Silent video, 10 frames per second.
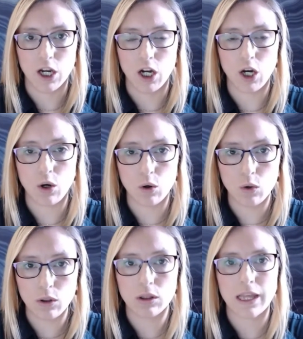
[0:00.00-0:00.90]
a
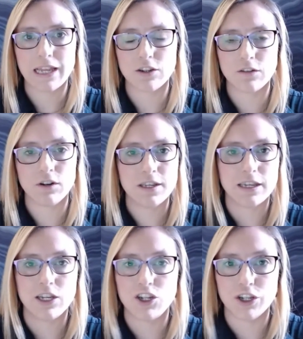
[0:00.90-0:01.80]
whole
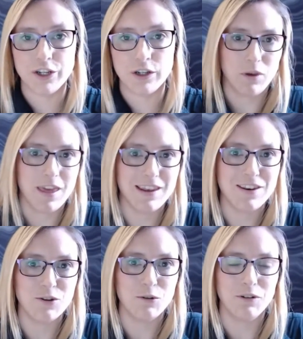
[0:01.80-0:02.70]
categorization
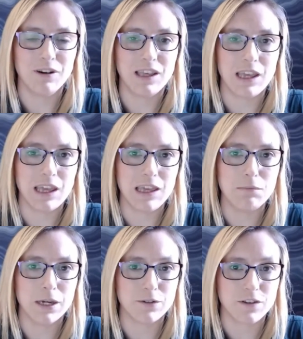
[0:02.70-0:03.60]
within your
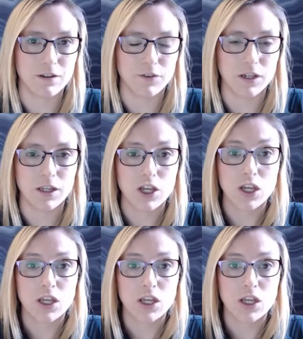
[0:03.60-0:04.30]
email server.